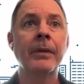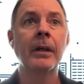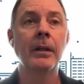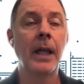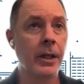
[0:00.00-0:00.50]

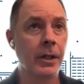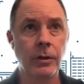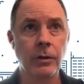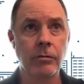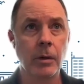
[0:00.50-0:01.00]
Not a good
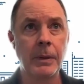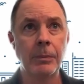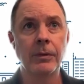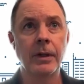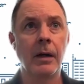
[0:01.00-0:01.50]
use of our
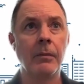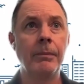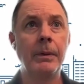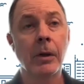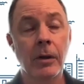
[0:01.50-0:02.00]
people's time.
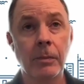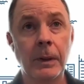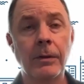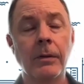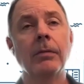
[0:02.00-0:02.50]
People are
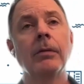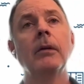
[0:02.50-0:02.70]
expensive.